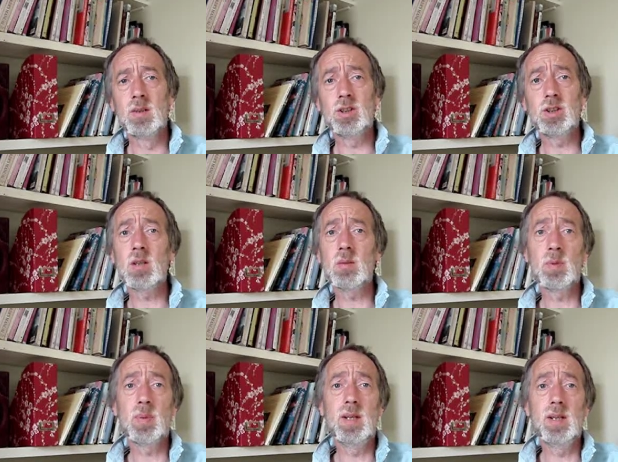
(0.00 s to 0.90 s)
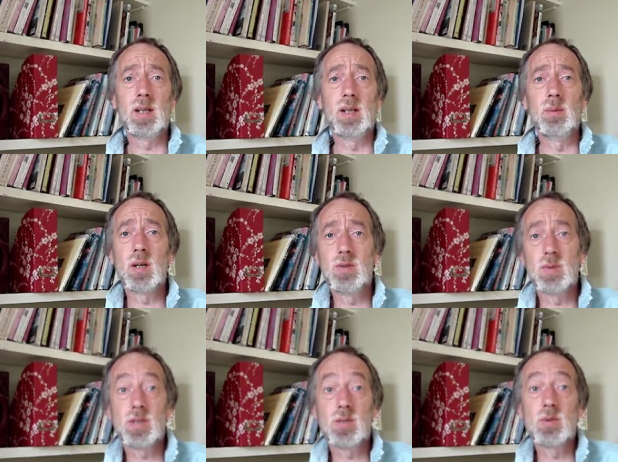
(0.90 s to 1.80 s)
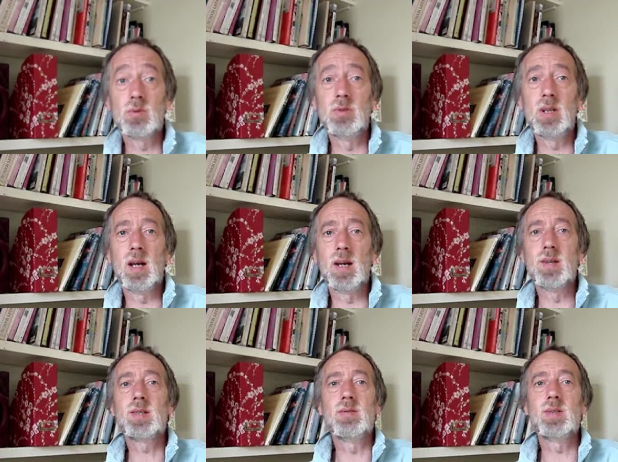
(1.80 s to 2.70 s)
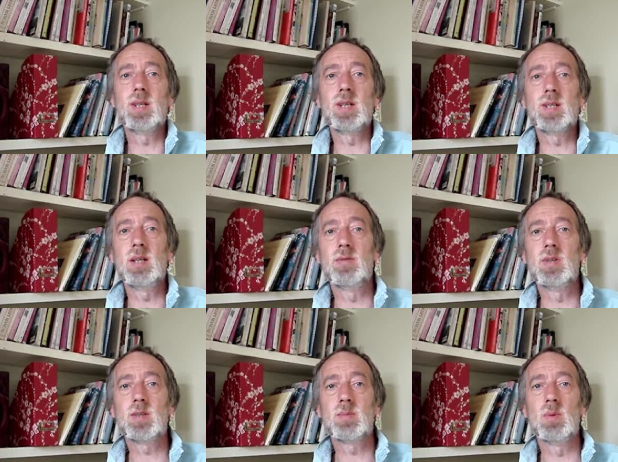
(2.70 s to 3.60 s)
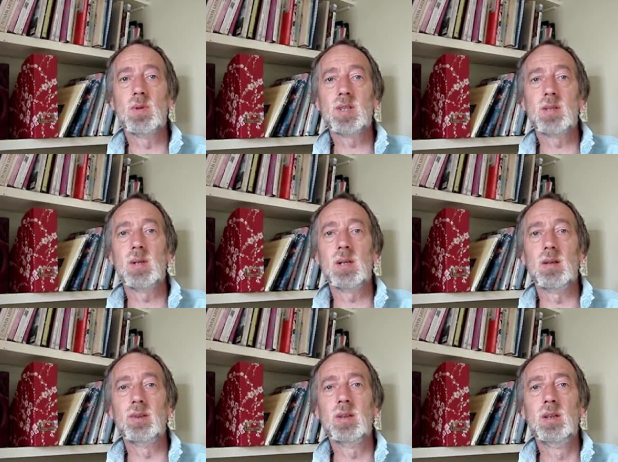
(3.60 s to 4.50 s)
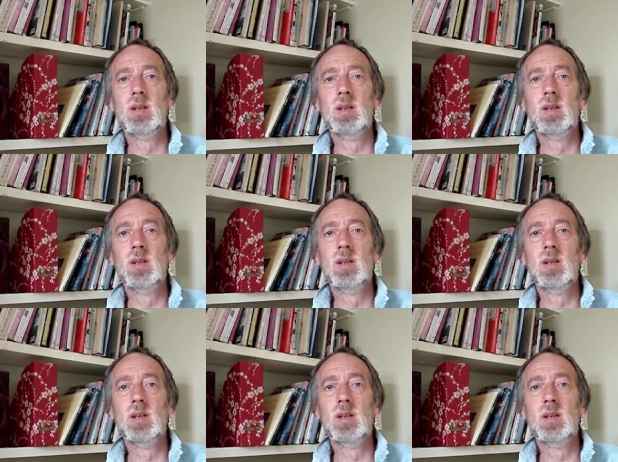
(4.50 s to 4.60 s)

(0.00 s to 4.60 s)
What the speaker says: The child with PDA will go to extraordinary lengths to resist even the smallest demand,